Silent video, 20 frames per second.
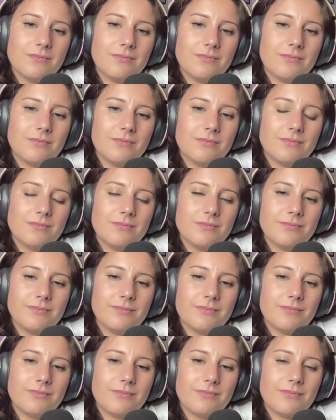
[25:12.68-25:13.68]

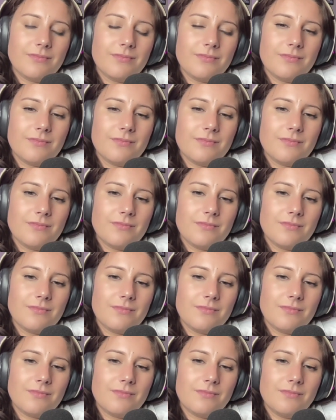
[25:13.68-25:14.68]

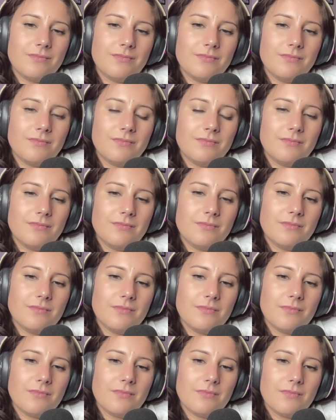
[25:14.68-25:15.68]

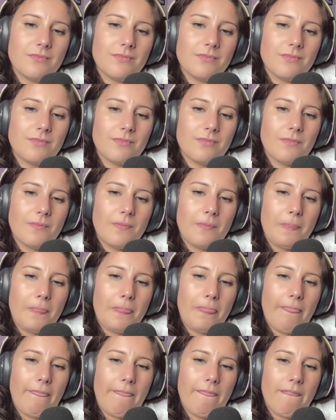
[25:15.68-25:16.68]

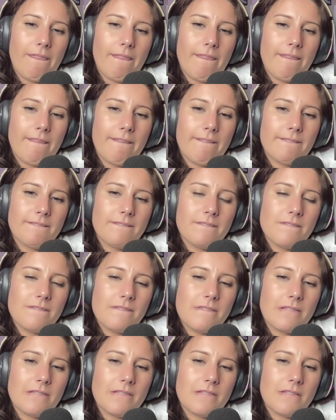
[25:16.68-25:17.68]

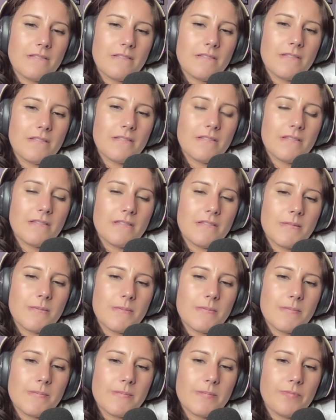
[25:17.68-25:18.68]

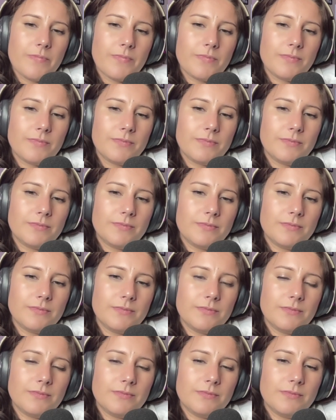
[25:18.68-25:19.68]

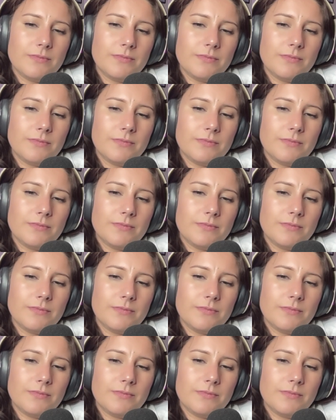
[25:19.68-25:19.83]
No words are spoken by the person on screen.